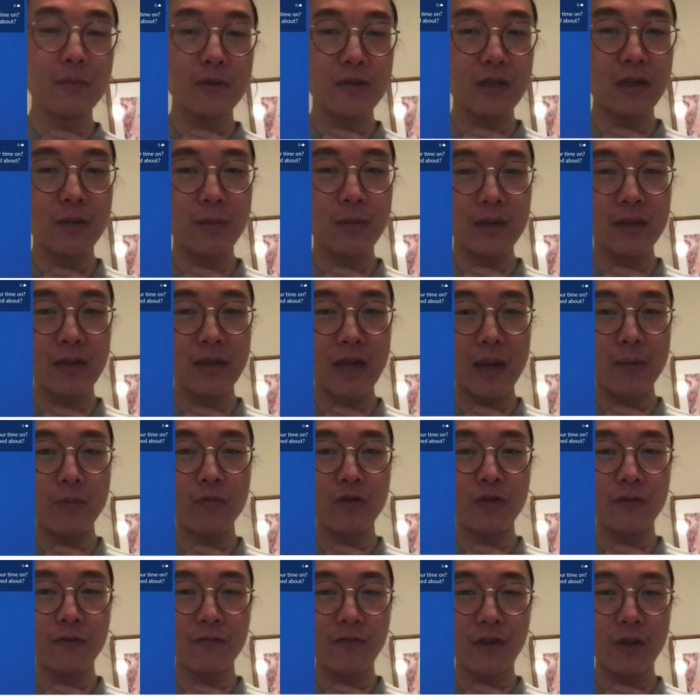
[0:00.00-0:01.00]
of my time
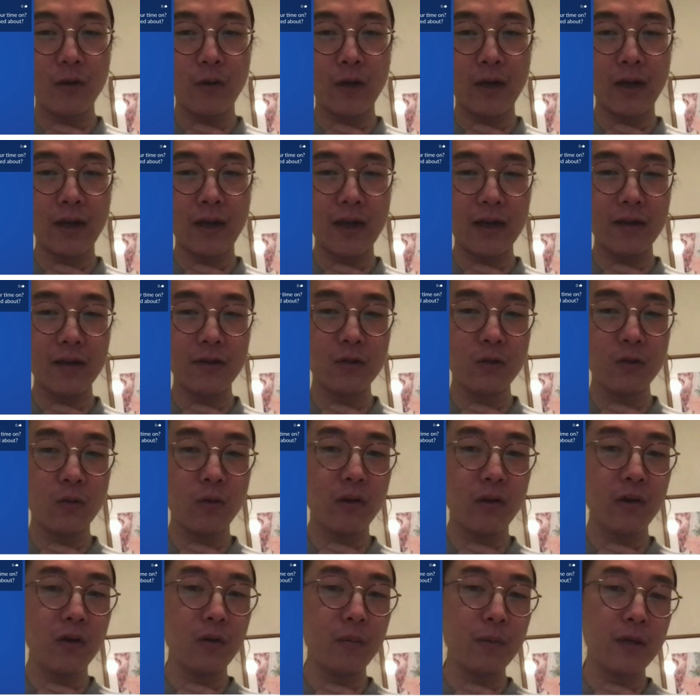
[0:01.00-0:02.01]
reviewing
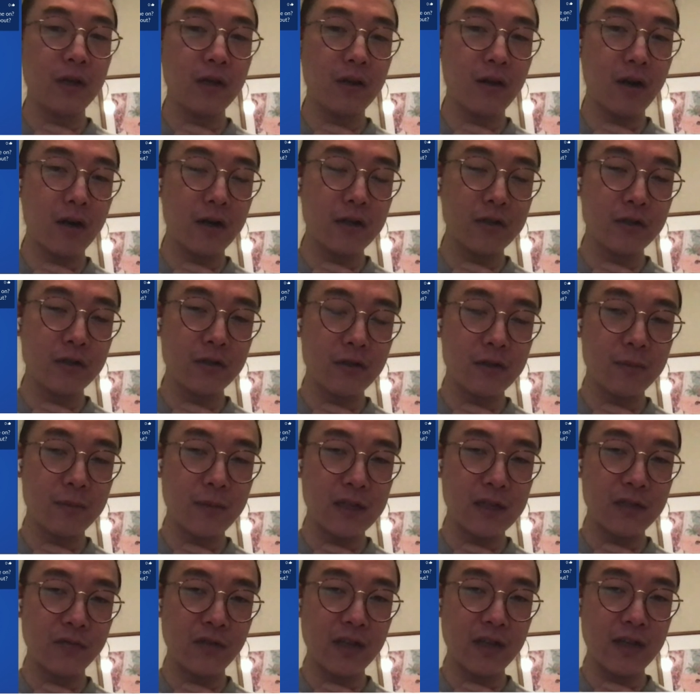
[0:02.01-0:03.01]
editorial PRs to the
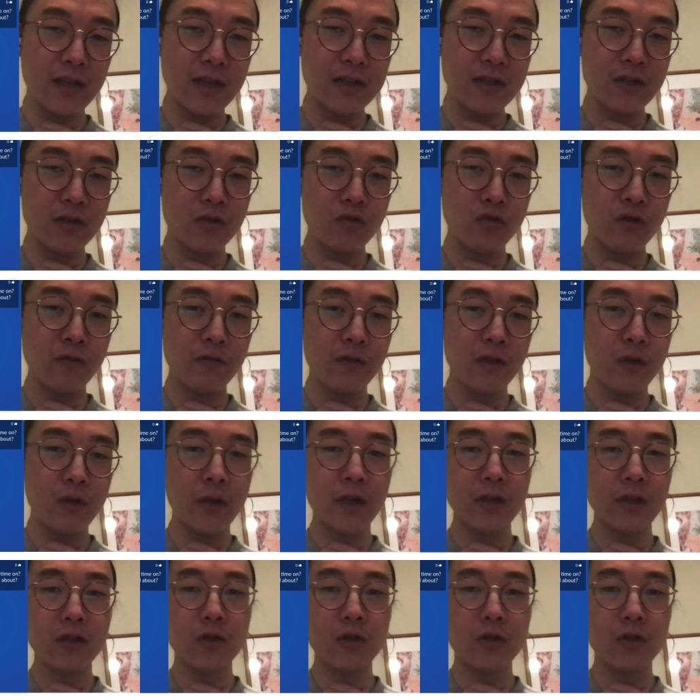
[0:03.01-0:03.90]
specification, reviewing new